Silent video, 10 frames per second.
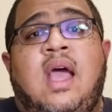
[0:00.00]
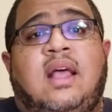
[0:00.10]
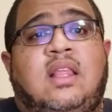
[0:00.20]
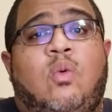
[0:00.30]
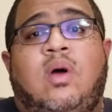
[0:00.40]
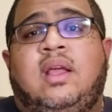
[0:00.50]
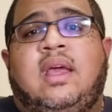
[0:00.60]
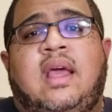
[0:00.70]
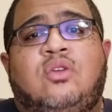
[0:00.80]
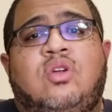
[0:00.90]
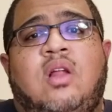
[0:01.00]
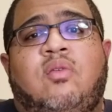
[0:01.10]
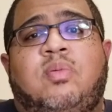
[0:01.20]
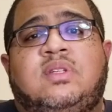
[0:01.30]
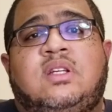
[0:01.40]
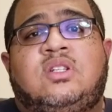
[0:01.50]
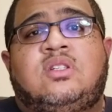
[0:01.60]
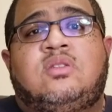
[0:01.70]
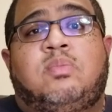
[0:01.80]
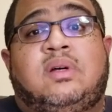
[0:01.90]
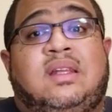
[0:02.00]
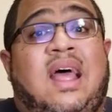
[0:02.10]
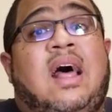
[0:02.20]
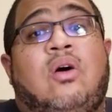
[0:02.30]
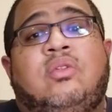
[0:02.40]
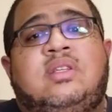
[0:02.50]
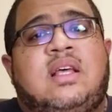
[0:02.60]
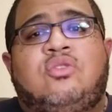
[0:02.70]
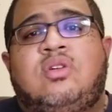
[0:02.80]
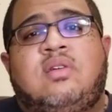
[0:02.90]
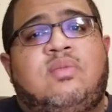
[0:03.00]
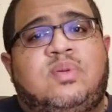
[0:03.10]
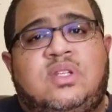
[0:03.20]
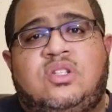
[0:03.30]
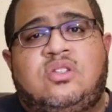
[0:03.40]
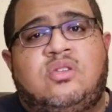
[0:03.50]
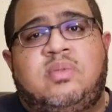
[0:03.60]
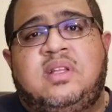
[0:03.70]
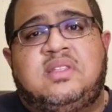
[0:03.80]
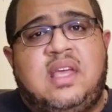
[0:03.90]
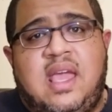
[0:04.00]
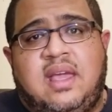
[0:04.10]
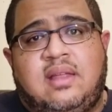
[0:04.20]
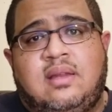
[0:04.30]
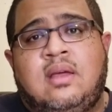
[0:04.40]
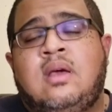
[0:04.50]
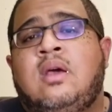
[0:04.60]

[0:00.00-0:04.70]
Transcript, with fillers: And they want to get entry-level positions, but now these entry-level positions are being taken